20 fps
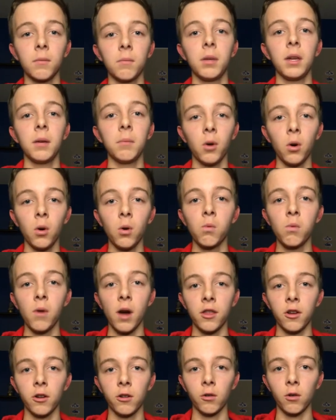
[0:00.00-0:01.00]
people
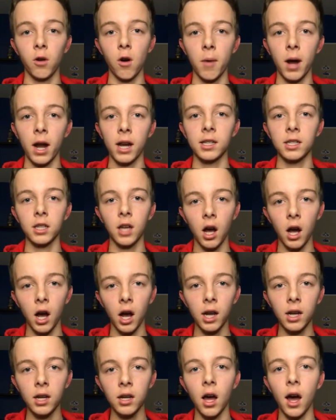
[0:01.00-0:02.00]
whether the robot is
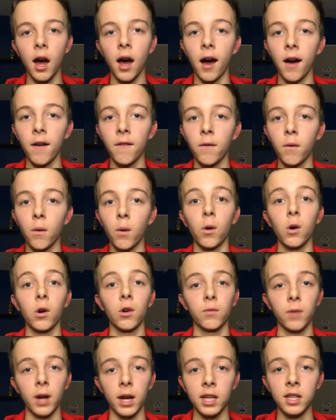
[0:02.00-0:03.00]
on, off, or
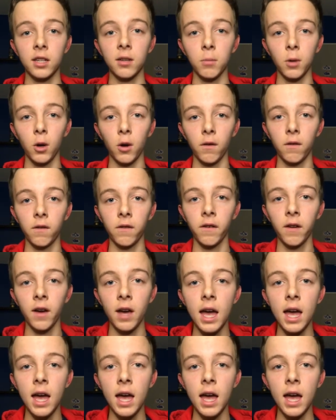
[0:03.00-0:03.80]
ready to move.